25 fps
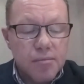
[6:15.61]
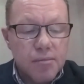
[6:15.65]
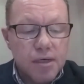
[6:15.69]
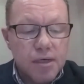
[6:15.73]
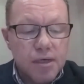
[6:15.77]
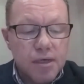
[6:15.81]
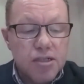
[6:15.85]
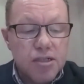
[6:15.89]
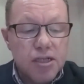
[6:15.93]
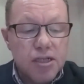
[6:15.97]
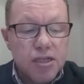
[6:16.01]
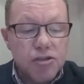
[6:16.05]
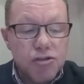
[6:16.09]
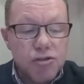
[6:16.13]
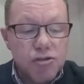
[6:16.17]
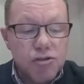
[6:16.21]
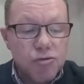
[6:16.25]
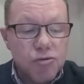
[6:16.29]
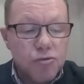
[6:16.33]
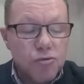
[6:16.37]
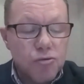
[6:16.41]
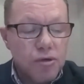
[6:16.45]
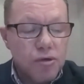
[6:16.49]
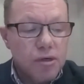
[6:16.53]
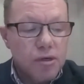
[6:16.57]

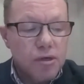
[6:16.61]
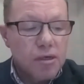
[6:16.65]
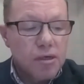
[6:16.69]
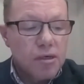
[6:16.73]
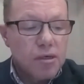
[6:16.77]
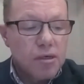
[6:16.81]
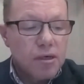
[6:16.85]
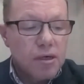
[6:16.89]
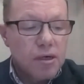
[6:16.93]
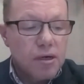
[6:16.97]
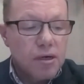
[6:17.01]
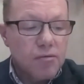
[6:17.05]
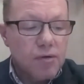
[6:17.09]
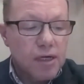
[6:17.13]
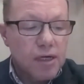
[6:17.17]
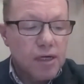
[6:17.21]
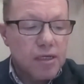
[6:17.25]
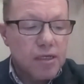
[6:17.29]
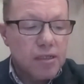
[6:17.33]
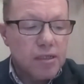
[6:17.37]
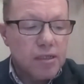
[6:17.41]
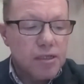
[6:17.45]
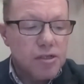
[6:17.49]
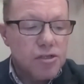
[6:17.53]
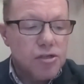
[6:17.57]
essential
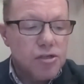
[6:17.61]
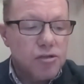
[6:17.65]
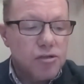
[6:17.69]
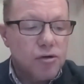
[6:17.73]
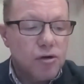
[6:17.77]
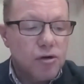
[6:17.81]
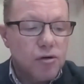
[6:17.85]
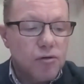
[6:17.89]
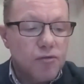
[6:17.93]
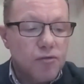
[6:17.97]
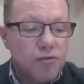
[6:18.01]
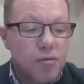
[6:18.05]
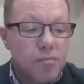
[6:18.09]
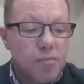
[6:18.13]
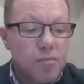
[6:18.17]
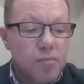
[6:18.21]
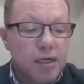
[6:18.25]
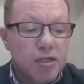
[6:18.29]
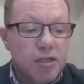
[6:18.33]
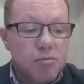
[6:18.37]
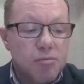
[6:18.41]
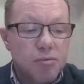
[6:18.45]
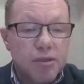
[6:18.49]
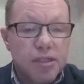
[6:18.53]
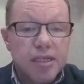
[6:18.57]
recognition of the
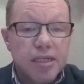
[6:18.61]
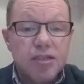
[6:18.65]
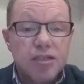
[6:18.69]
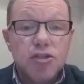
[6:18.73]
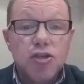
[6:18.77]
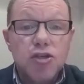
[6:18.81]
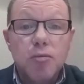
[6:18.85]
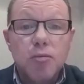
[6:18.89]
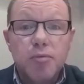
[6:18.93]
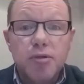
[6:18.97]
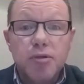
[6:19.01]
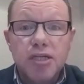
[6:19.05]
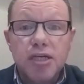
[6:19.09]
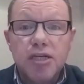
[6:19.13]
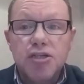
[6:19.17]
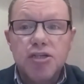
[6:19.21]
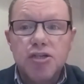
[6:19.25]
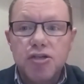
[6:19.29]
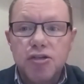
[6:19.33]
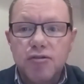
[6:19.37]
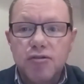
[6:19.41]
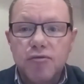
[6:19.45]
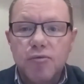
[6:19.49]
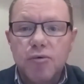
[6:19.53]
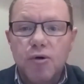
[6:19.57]
management, the
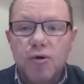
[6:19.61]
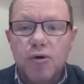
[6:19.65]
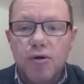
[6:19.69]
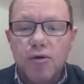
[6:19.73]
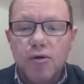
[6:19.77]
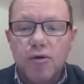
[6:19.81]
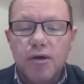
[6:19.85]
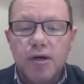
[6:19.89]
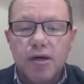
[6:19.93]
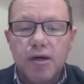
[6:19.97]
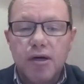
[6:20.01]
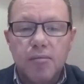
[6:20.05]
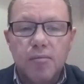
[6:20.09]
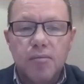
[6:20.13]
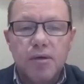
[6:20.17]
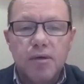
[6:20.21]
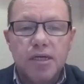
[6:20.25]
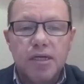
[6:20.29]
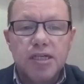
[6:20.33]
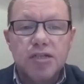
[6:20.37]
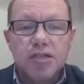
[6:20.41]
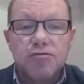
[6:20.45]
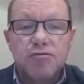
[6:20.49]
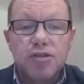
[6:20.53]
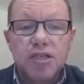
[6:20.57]
interpretation of what
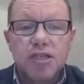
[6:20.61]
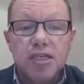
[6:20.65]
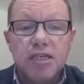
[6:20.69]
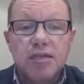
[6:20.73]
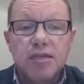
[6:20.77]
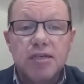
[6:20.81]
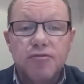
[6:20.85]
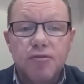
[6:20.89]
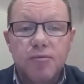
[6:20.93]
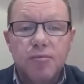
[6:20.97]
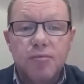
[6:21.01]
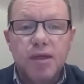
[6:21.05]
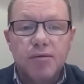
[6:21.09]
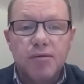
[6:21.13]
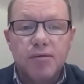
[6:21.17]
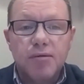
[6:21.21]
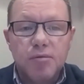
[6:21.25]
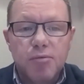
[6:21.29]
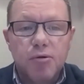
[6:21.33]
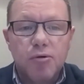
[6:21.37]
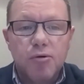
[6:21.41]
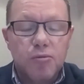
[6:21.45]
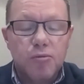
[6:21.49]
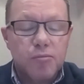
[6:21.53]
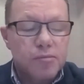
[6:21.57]
is received from that
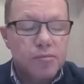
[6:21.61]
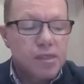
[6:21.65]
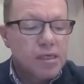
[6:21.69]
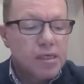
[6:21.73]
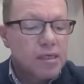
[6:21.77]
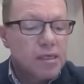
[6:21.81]
report.